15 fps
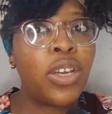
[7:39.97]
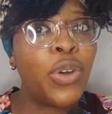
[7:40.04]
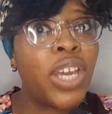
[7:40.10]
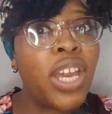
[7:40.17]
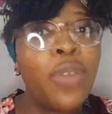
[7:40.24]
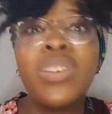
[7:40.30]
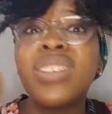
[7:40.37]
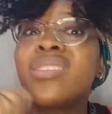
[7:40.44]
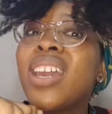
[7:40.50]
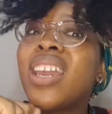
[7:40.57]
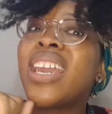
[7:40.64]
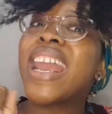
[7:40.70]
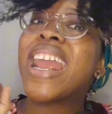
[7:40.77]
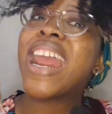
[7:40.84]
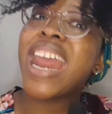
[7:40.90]
Okay. We're
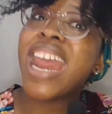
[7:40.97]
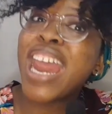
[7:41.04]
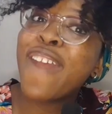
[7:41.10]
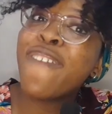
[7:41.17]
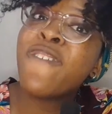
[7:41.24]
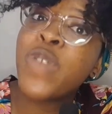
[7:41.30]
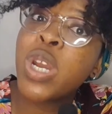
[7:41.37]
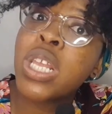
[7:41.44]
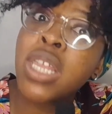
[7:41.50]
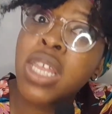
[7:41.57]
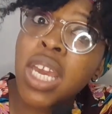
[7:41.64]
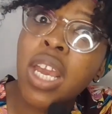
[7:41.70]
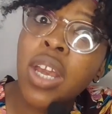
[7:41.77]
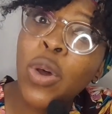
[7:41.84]
taking everything.